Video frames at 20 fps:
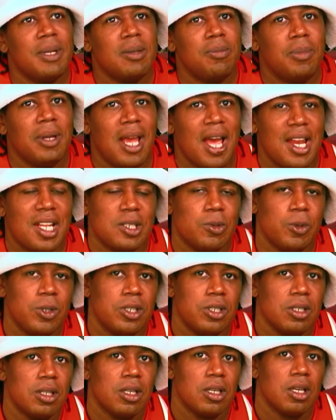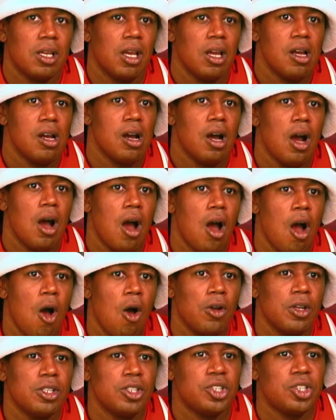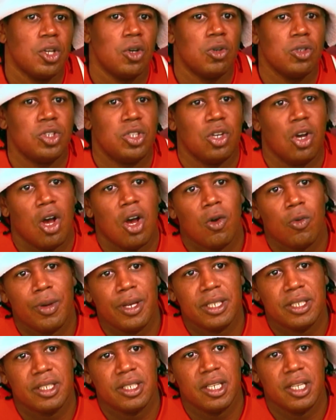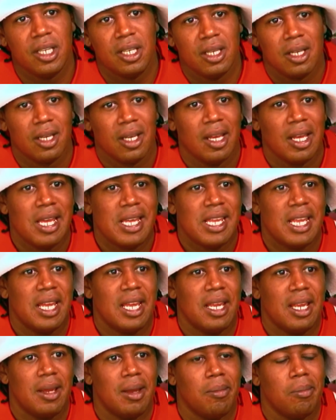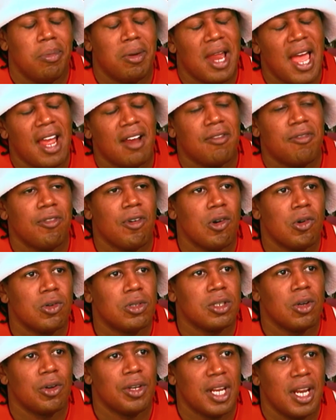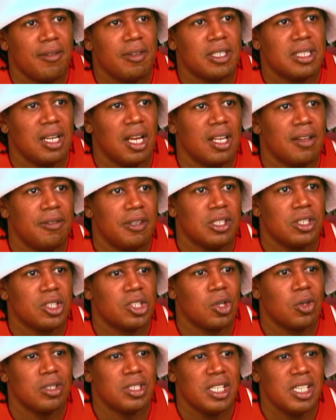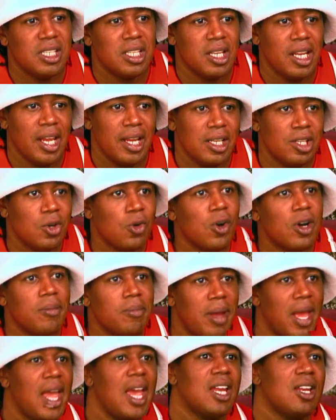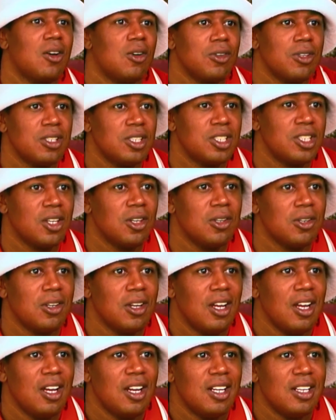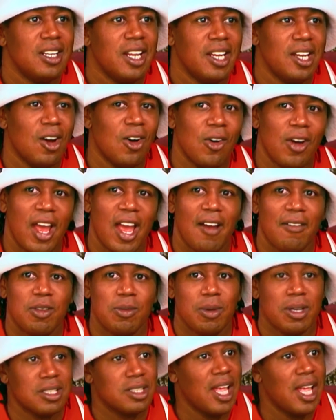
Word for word: Let me be honest with you. All the shows you always see black folks on every television shows either they doing bad on the show, they don't have them.